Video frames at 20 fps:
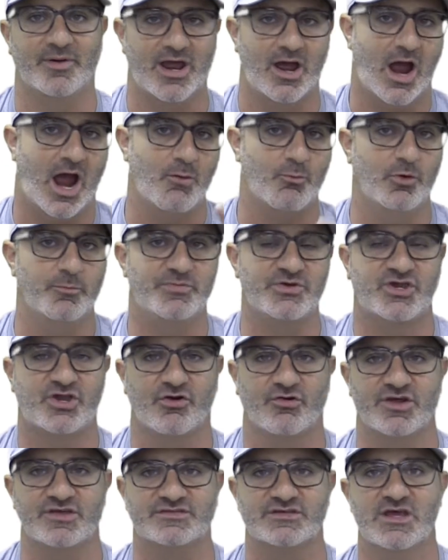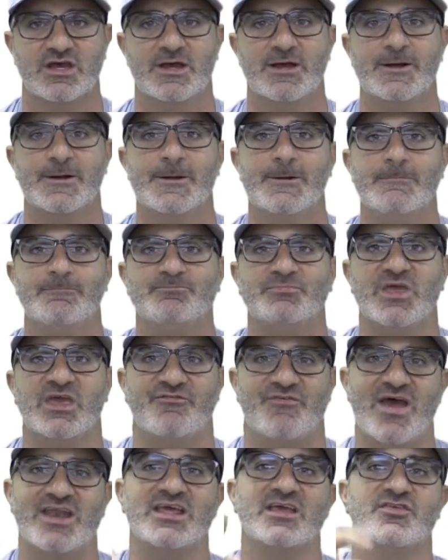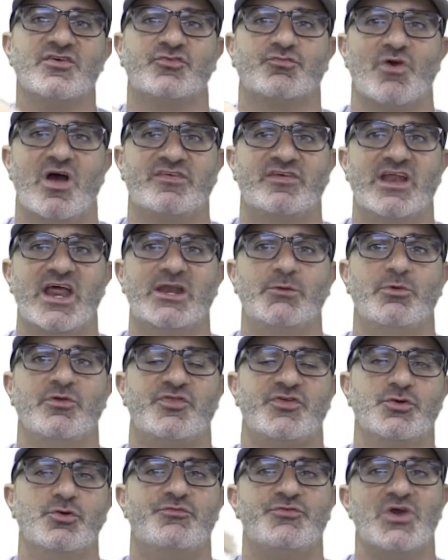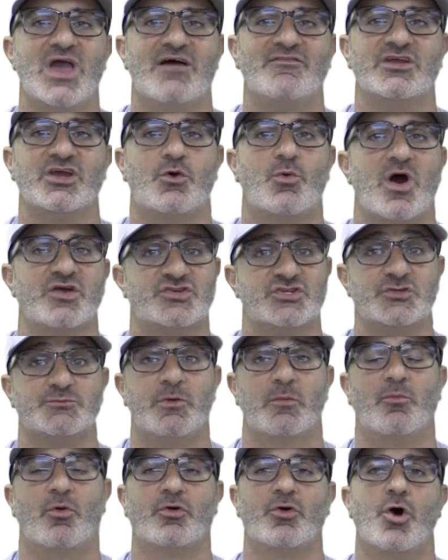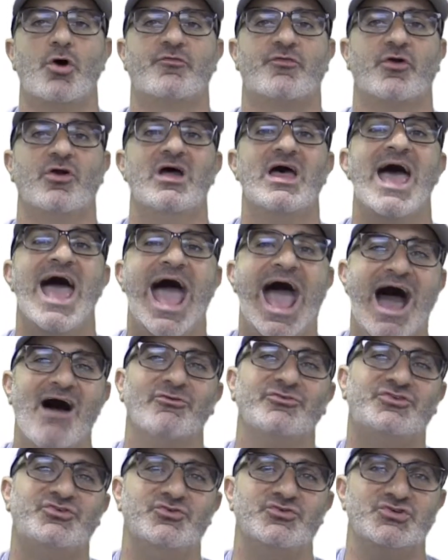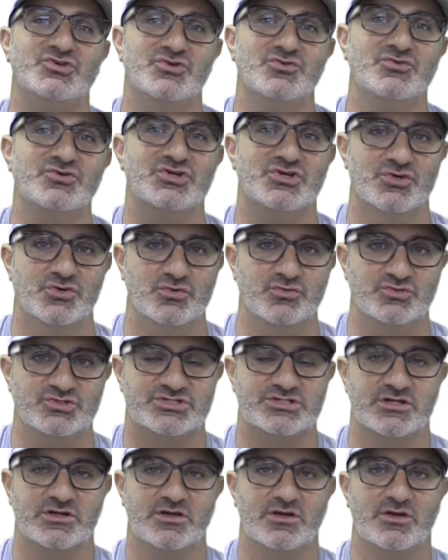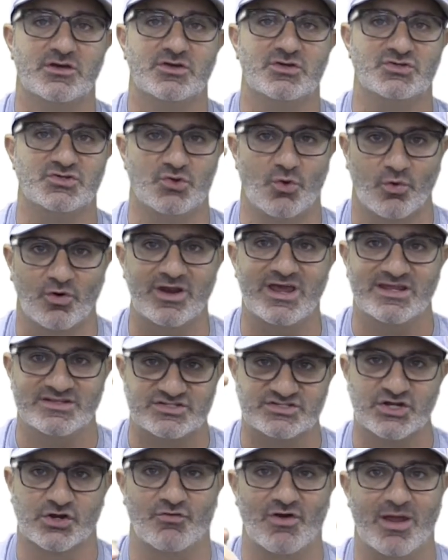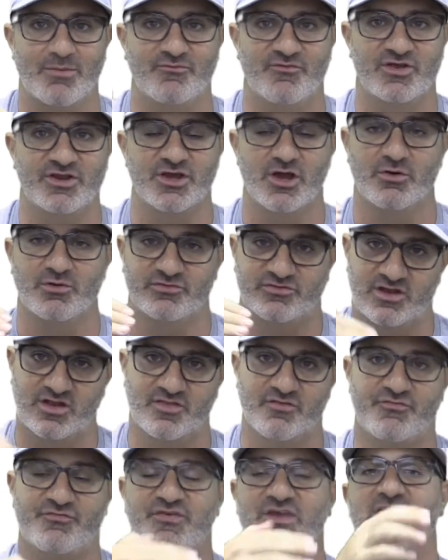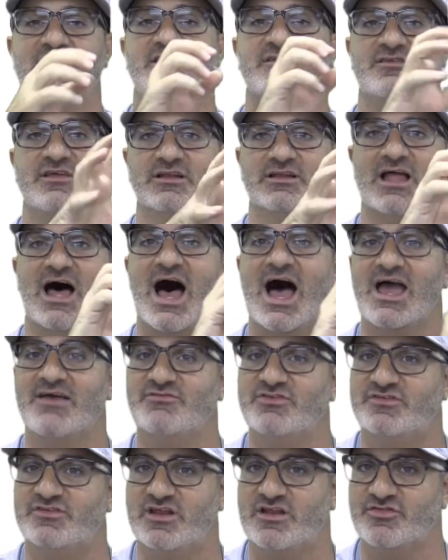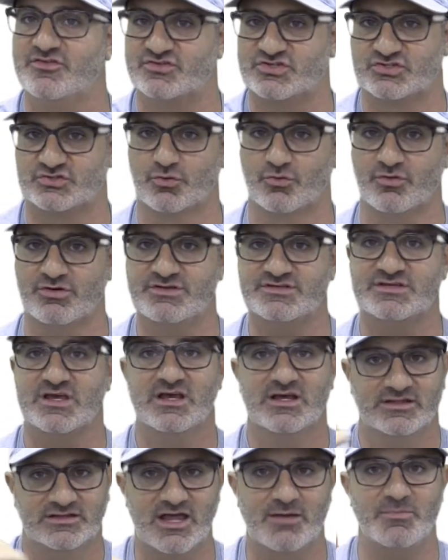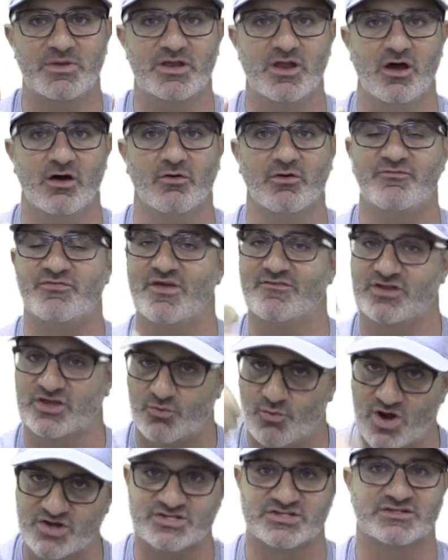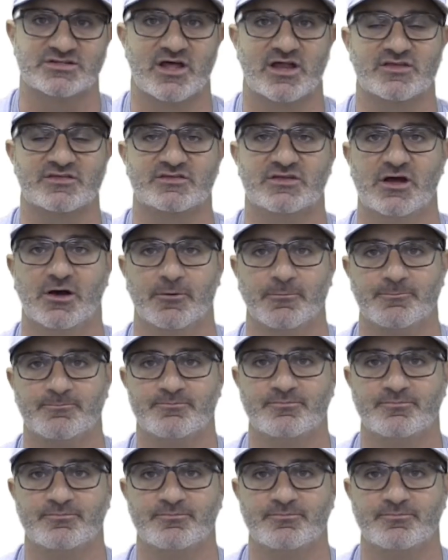But I, I would be curious if any of this resonated with you, if you have any questions. But moreover, how do you use? your Instagram video? Is it in the feed? Is it live? Is it in the stories? Let me know. If you have any questions, let us know.